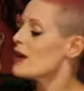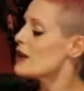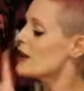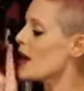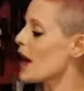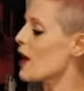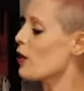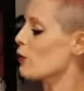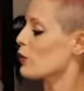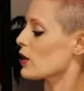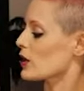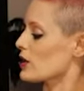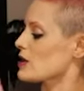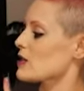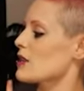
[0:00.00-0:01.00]
Now we're
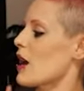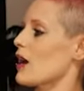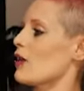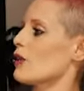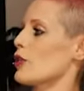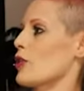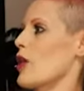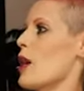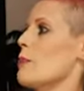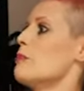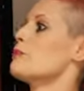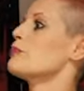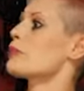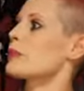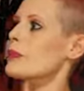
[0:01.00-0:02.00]
gonna style her up.
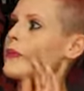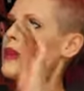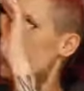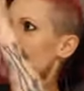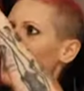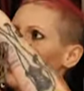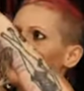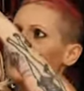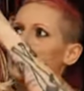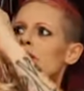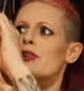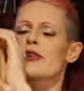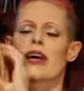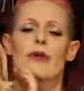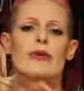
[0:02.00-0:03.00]
How are we gonna
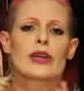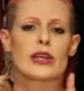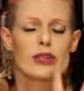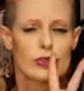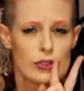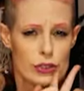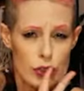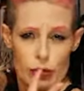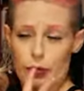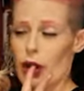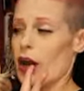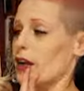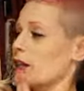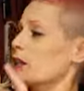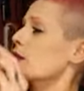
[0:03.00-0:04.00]
do that? We're gonna use two
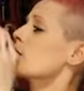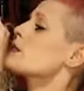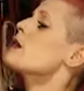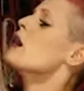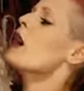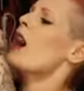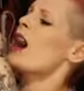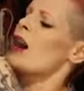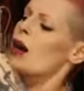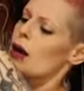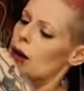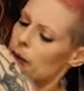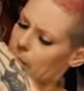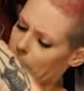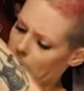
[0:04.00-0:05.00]
products.
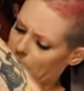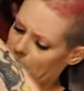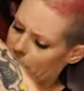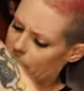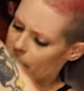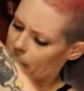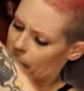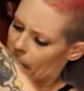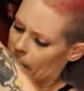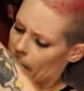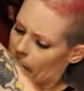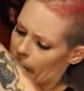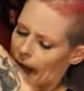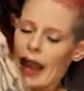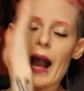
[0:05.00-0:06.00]
I'm
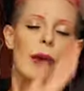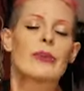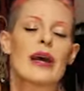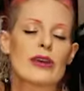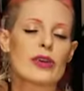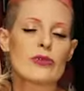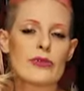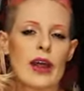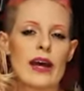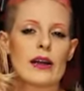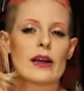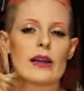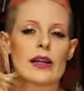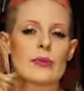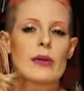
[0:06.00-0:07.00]
not gonna flat
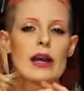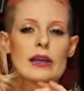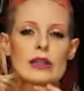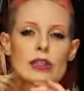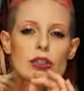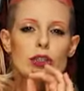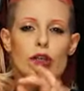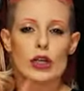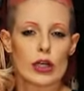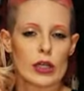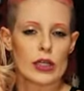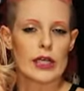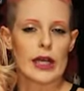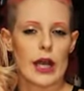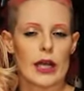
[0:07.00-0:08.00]
iron, I'm not gonna
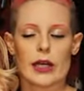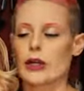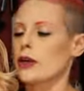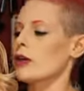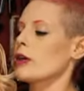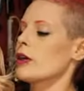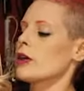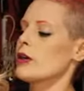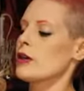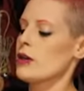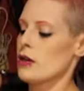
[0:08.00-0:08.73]
curling iron.